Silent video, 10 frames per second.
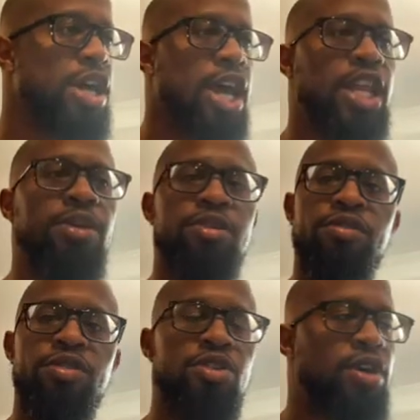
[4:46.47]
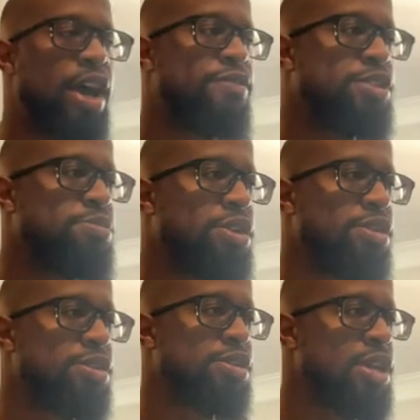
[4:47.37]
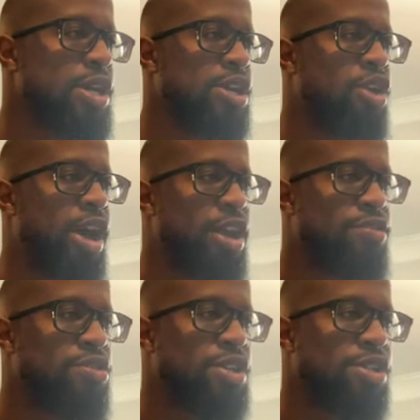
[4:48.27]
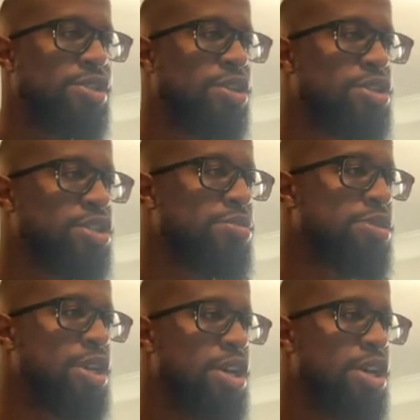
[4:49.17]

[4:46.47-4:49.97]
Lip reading: And even if you don't have experience, I had a few internships.